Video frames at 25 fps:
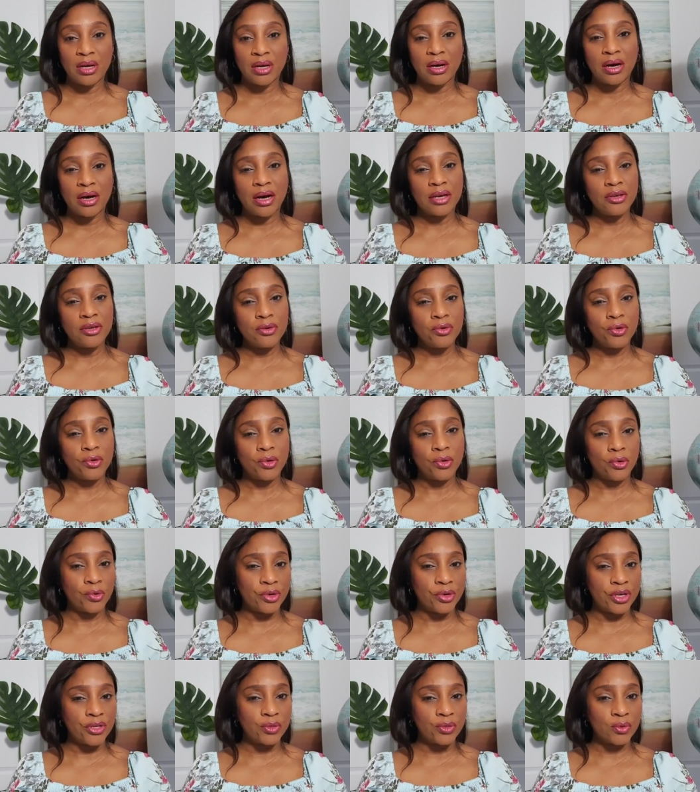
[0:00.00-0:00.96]
are you
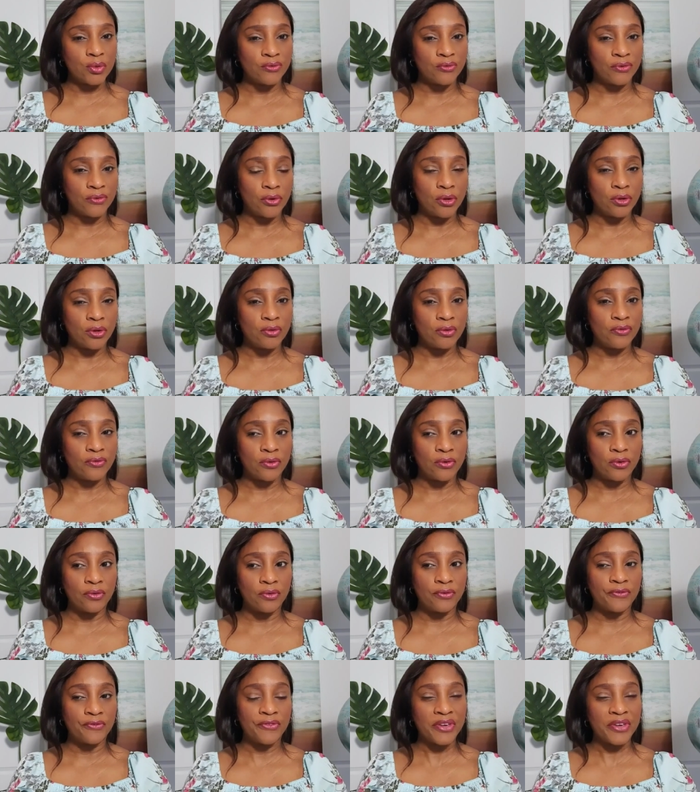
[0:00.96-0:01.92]
going to fall for
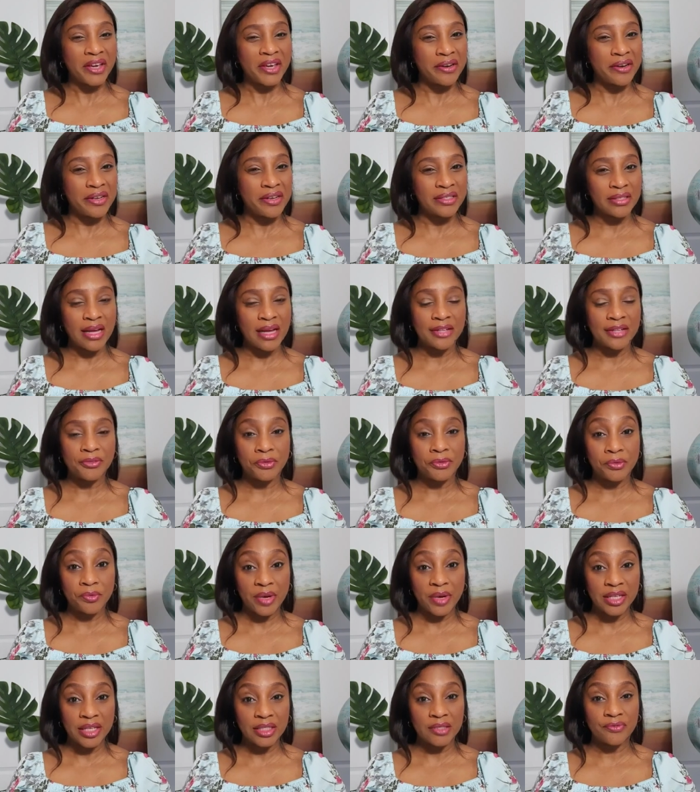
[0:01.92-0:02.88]
fears and
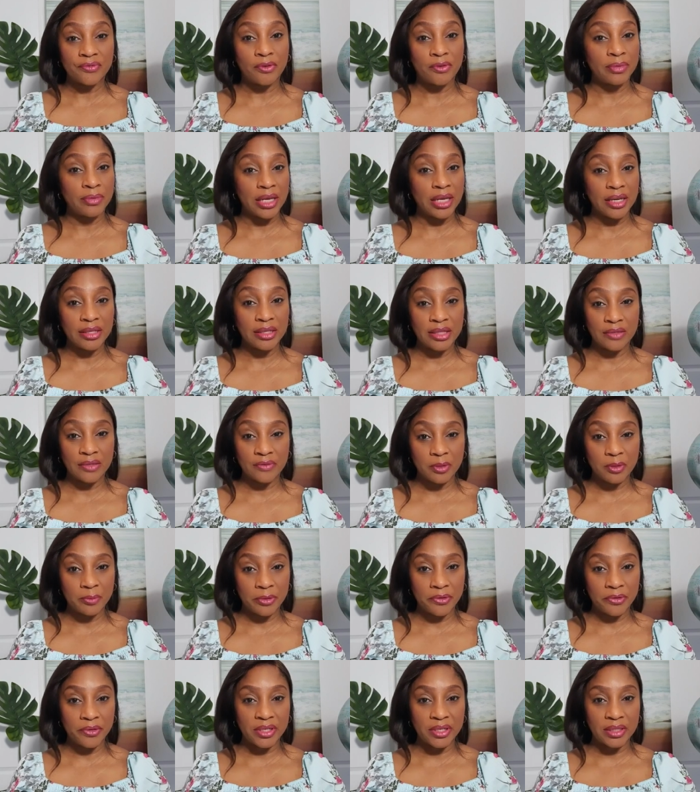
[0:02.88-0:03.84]
threats from negative
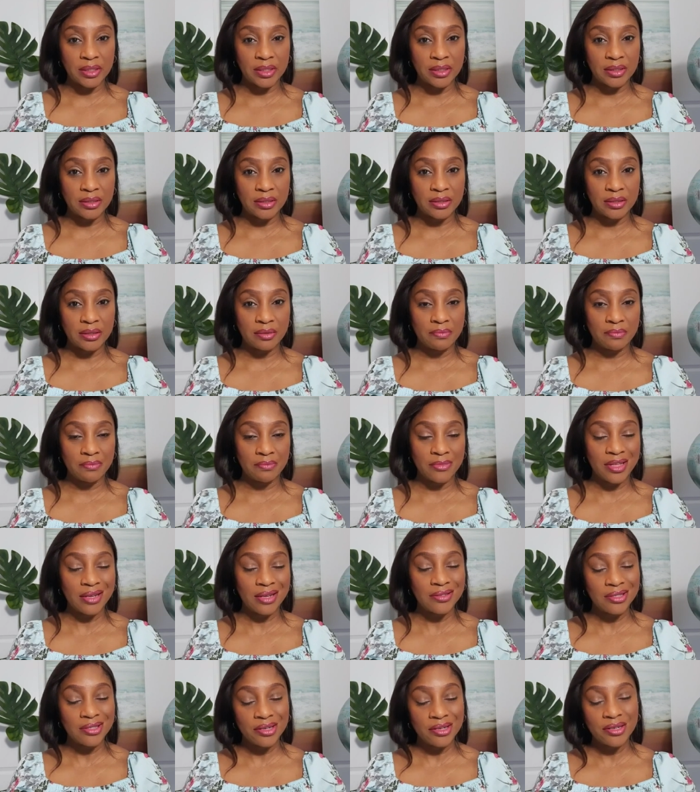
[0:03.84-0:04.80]
spirits? The
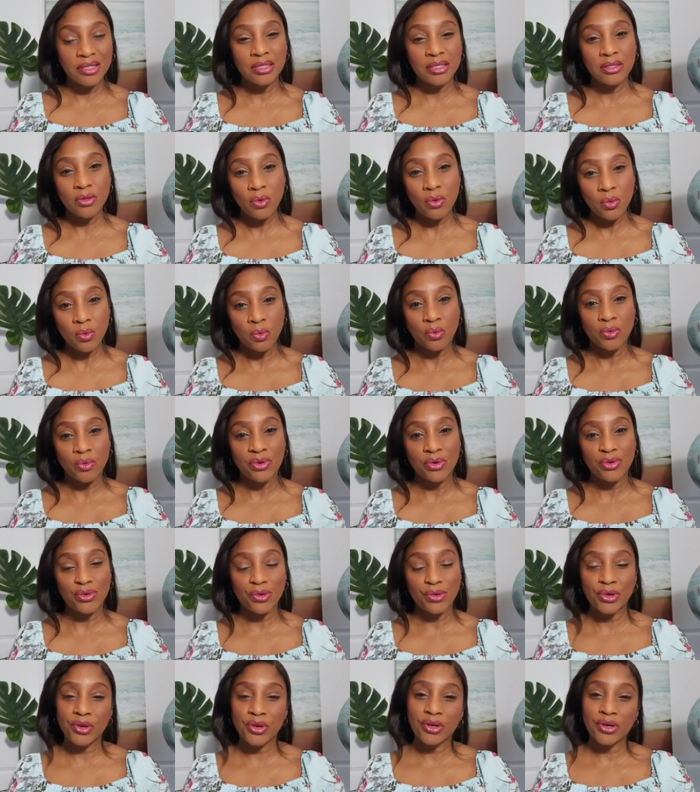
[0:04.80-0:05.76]
answer is no.
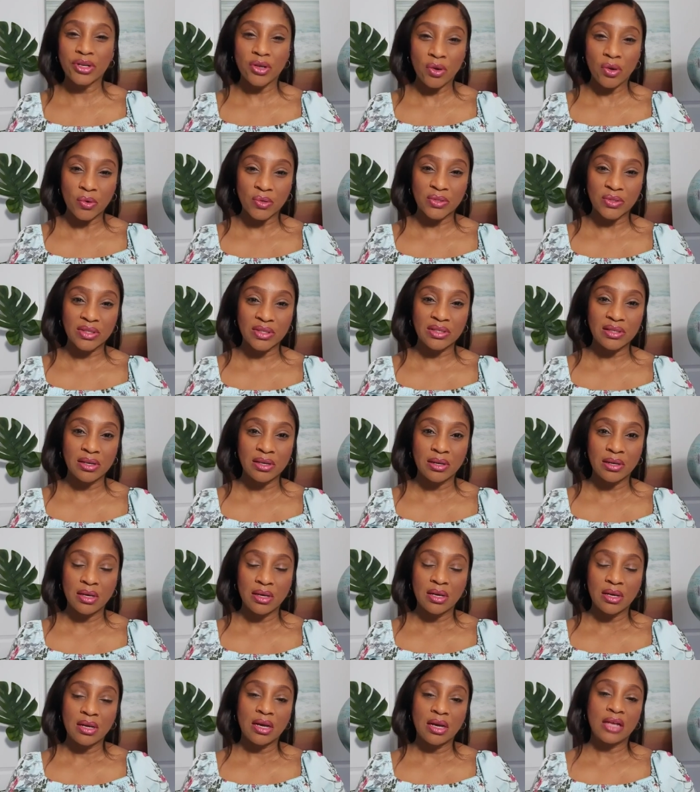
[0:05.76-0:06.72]
No, you're not.
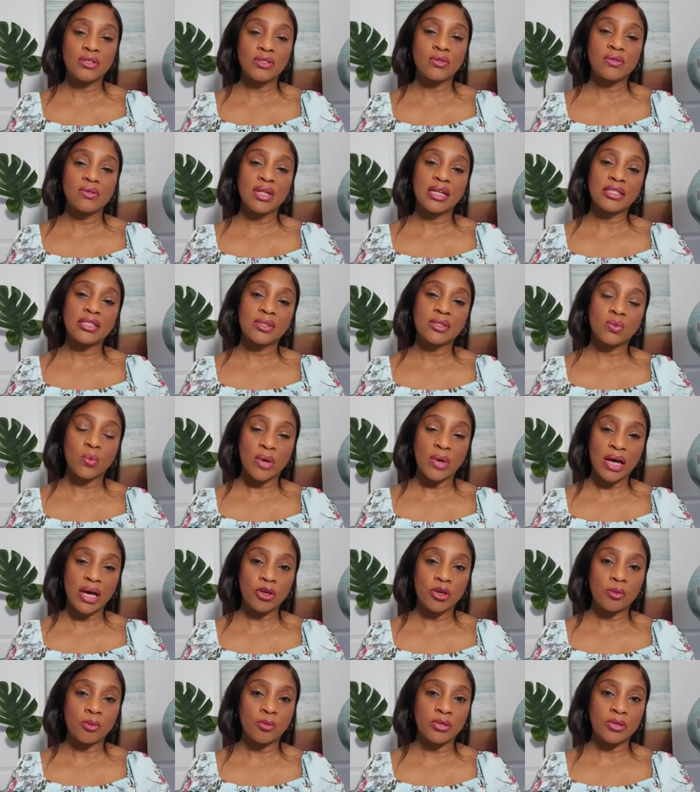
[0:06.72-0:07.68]
And so that's why
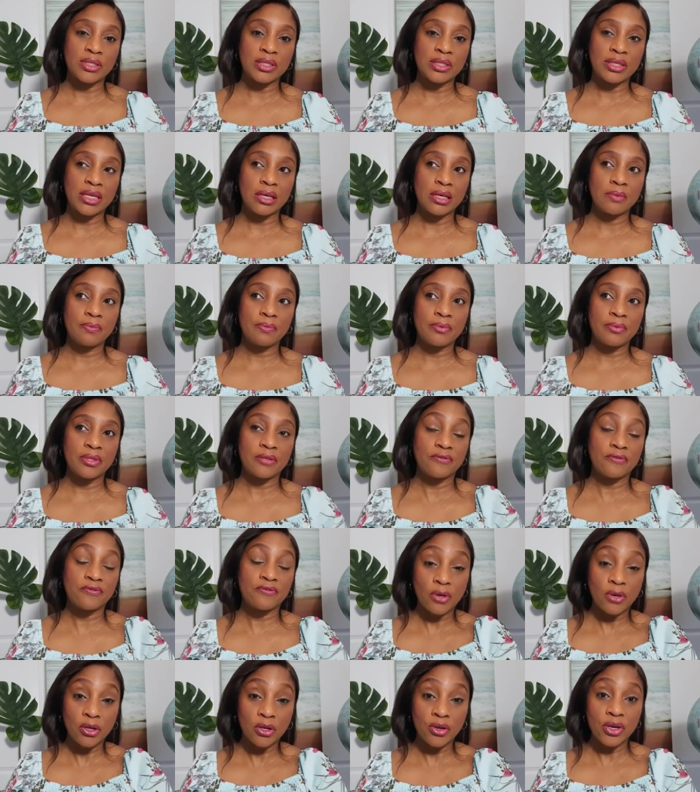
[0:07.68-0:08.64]
you must keep the
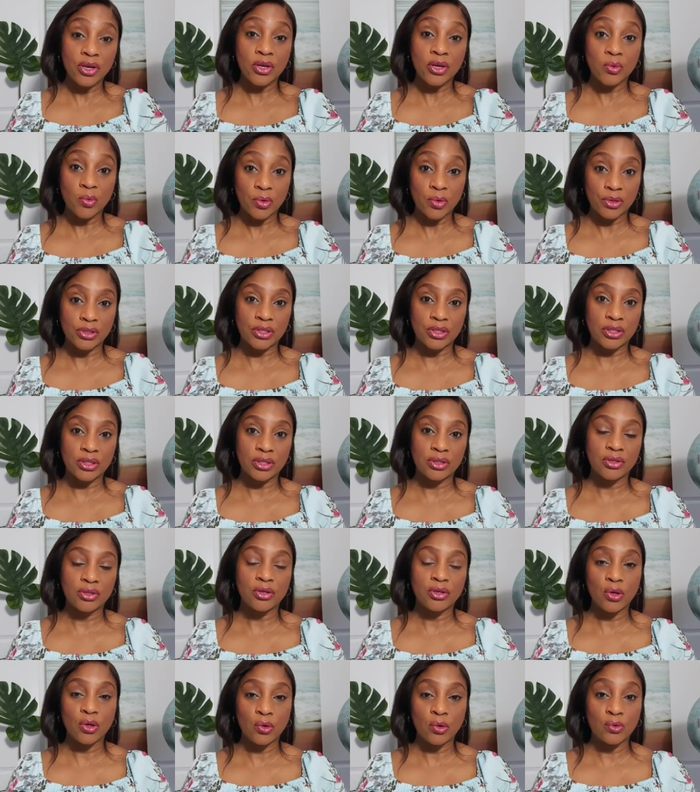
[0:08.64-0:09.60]
following words
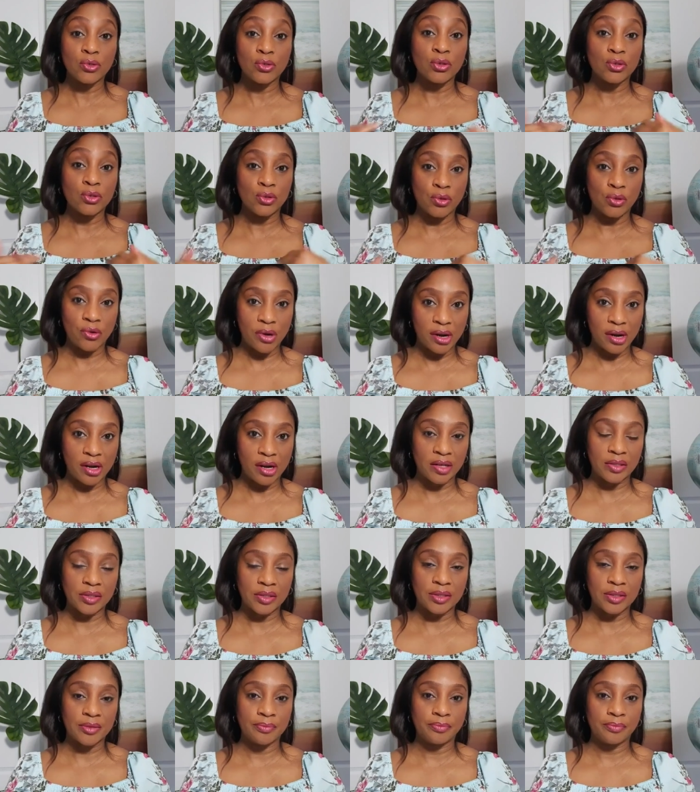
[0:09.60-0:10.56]
close to your
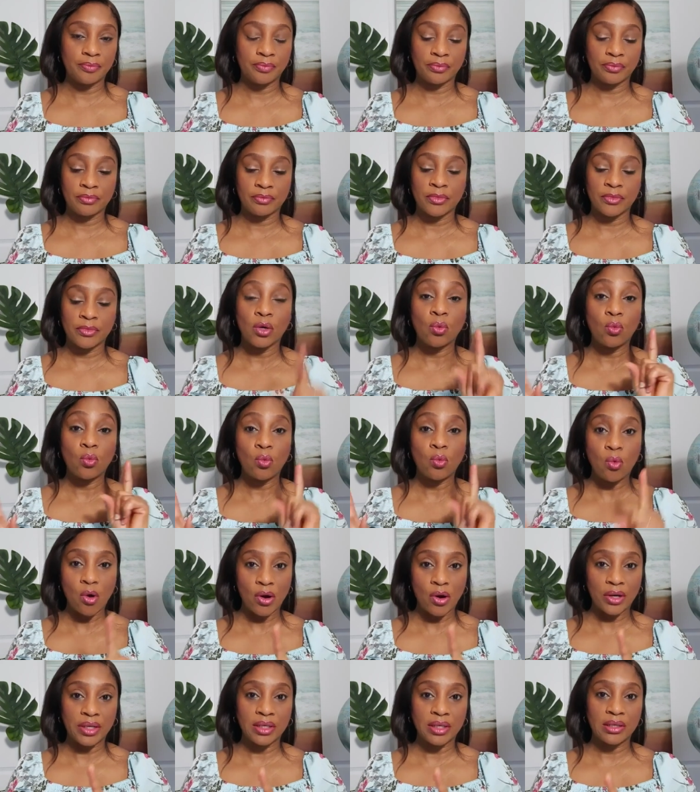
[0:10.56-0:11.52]
heart.
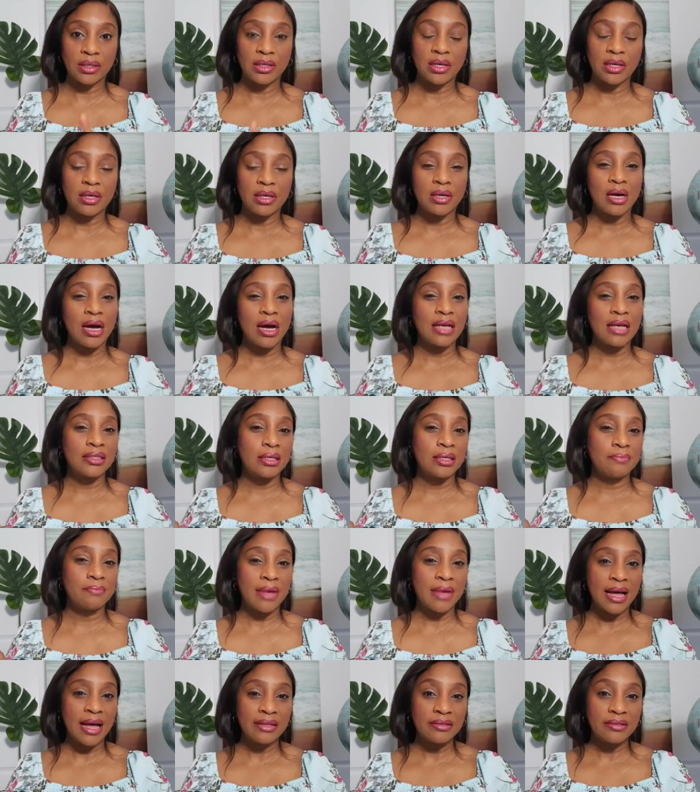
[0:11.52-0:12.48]
1. As a
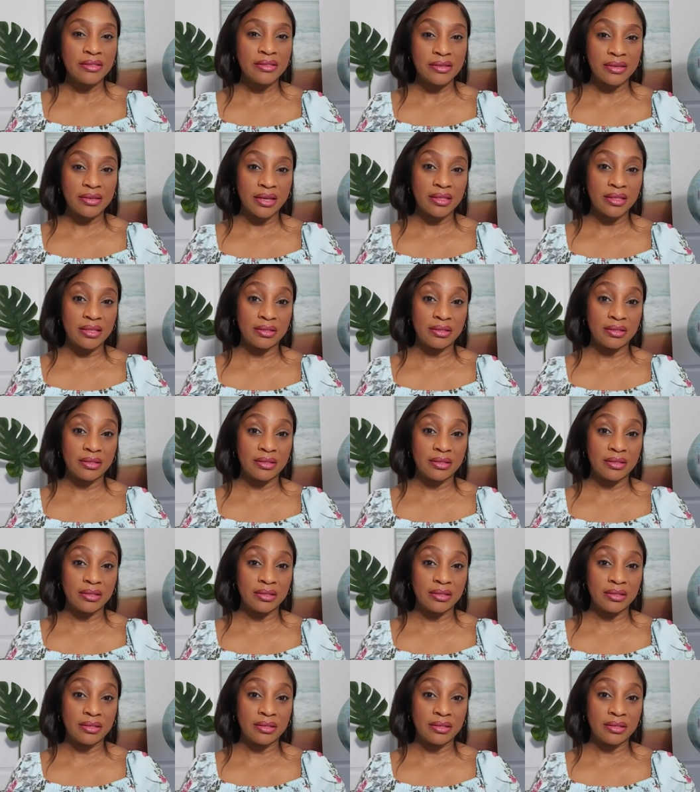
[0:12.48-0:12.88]
man thinketh